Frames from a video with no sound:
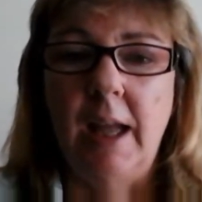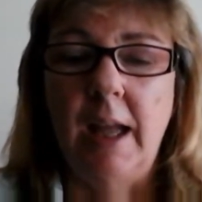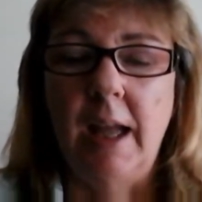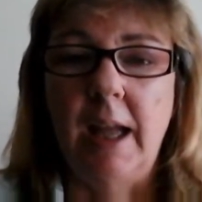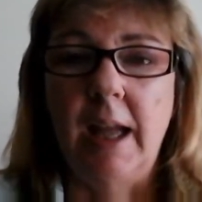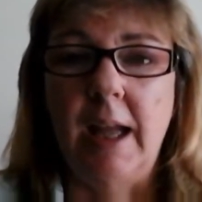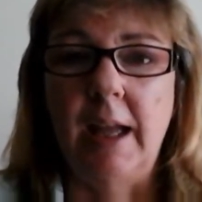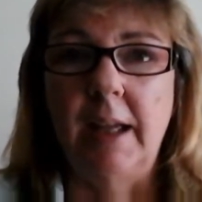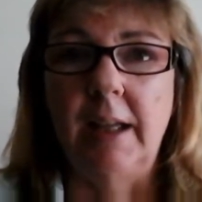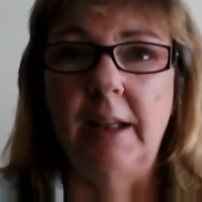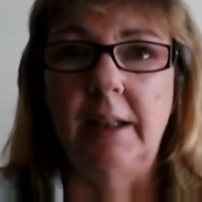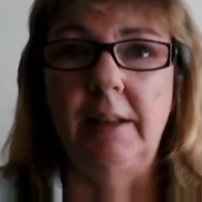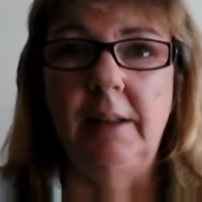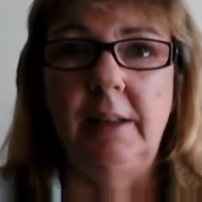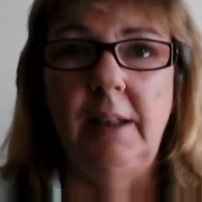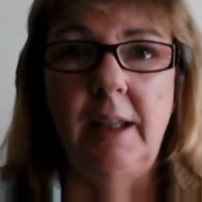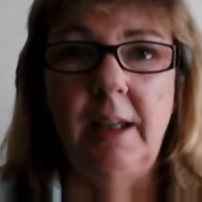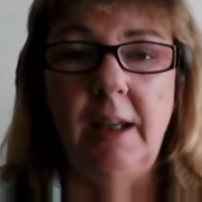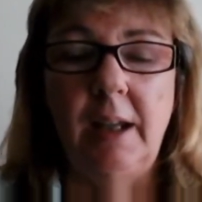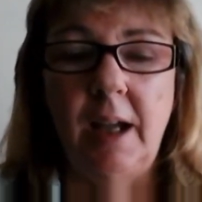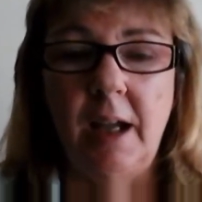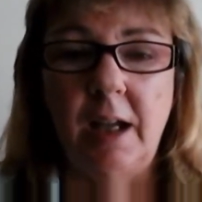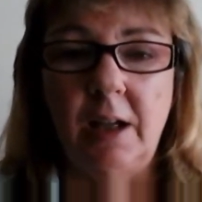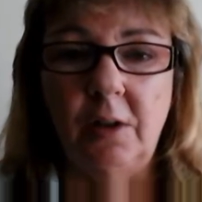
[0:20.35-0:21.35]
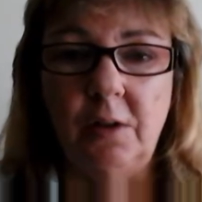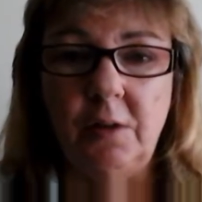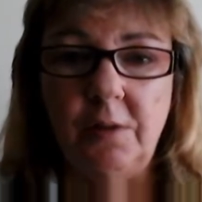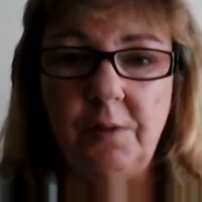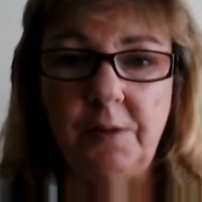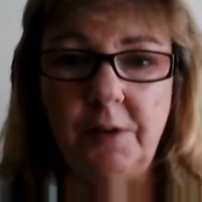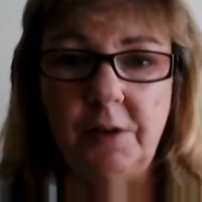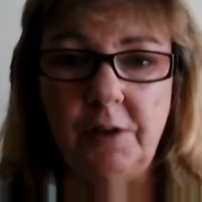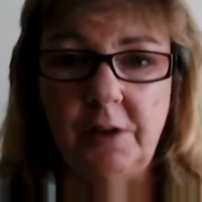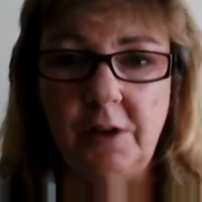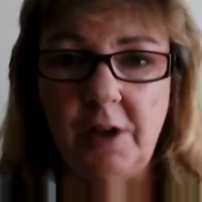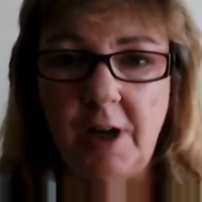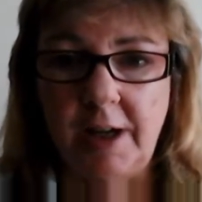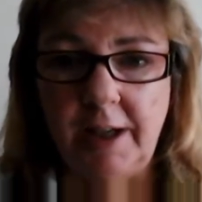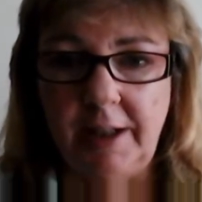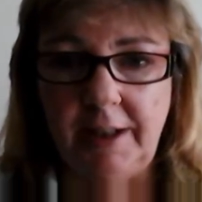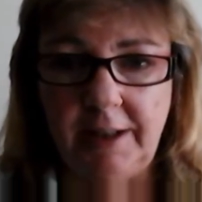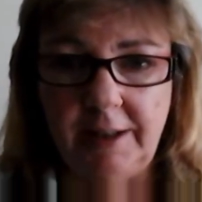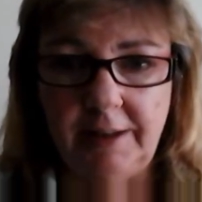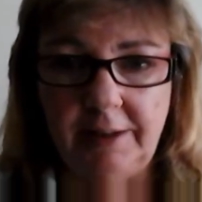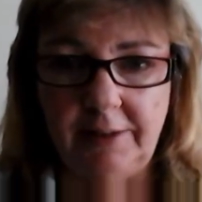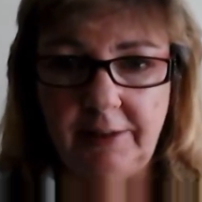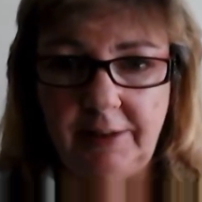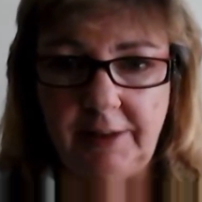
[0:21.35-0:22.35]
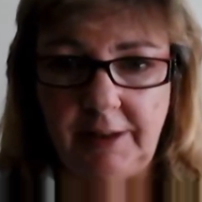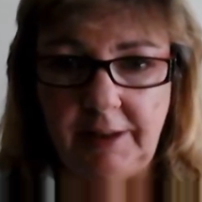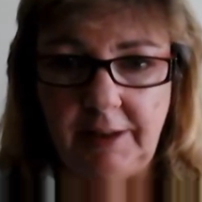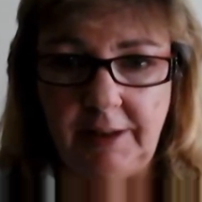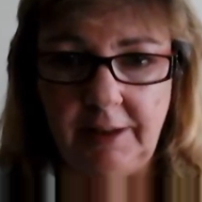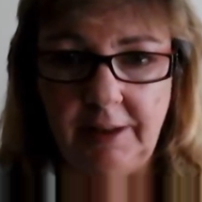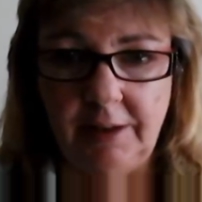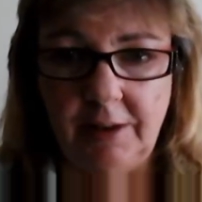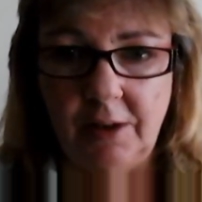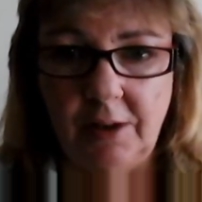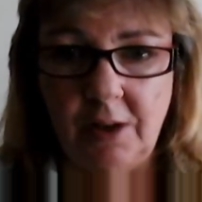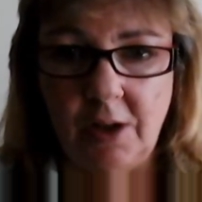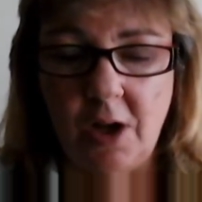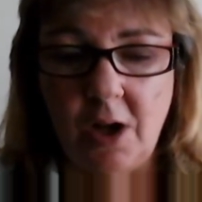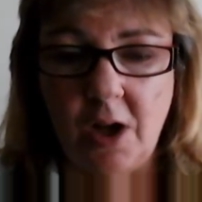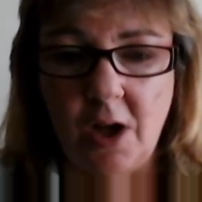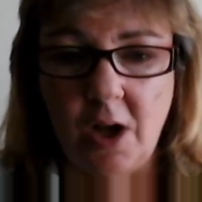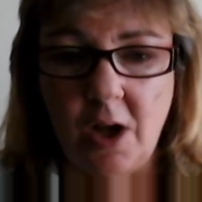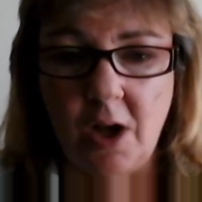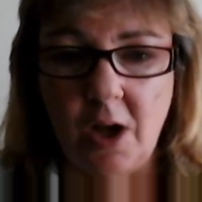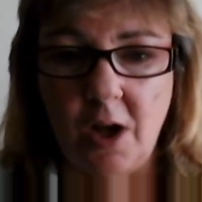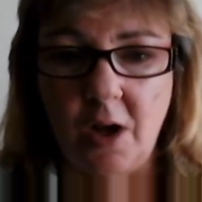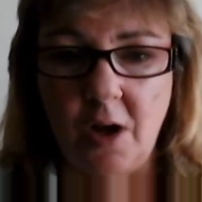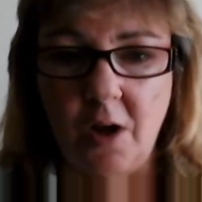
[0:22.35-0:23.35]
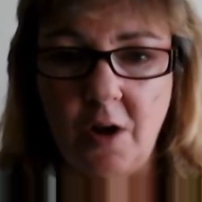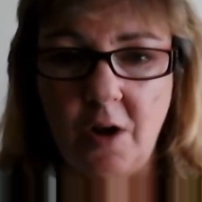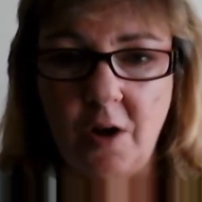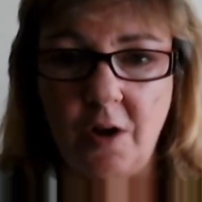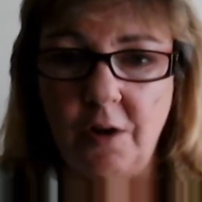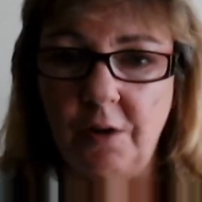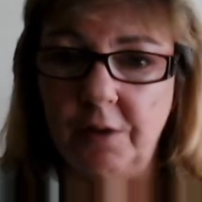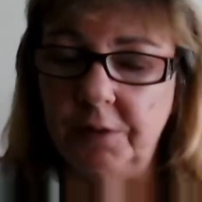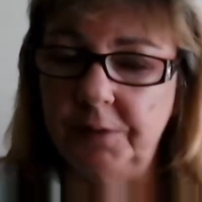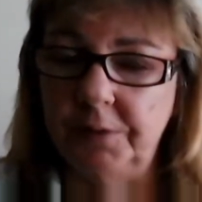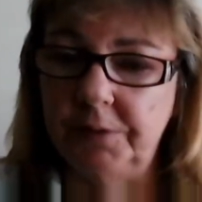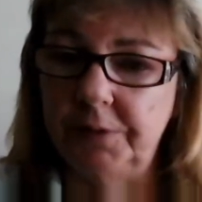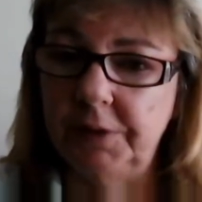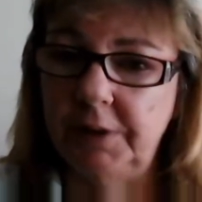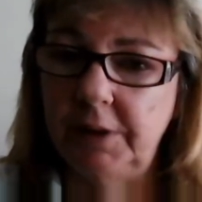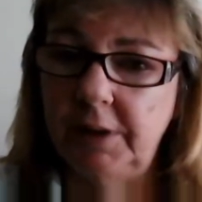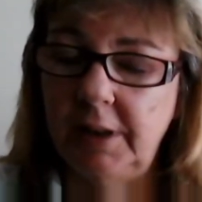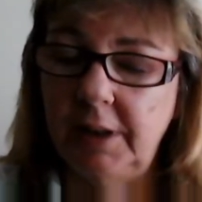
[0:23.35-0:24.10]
And there are a variety of